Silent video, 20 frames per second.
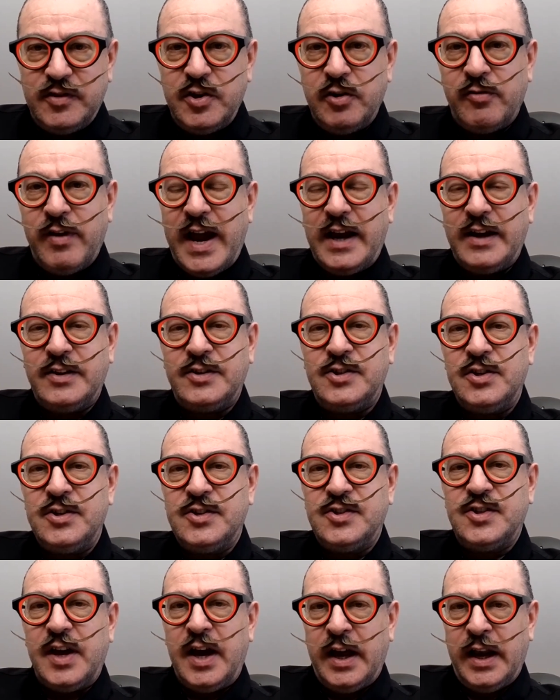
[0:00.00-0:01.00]

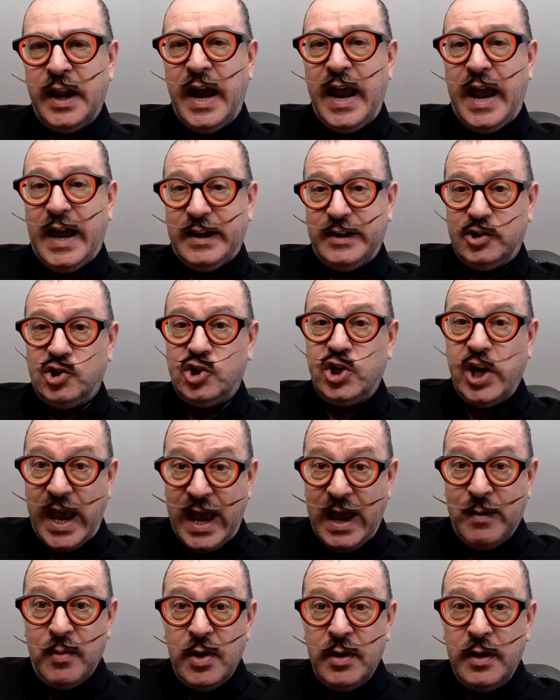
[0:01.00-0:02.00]
directors, and I had a
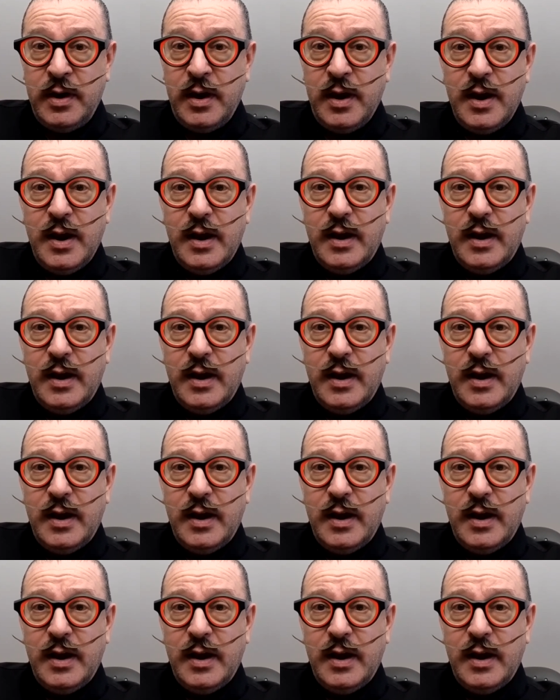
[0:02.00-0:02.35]
chairman,